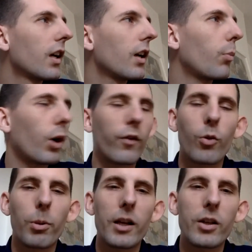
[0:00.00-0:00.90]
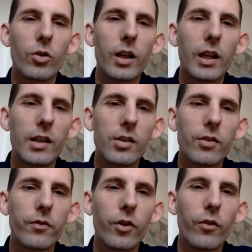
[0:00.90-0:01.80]
a part of the pleasure, I guess,
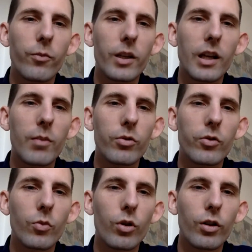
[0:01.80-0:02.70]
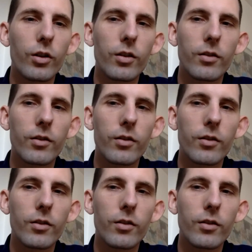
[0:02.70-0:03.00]
of being able to work.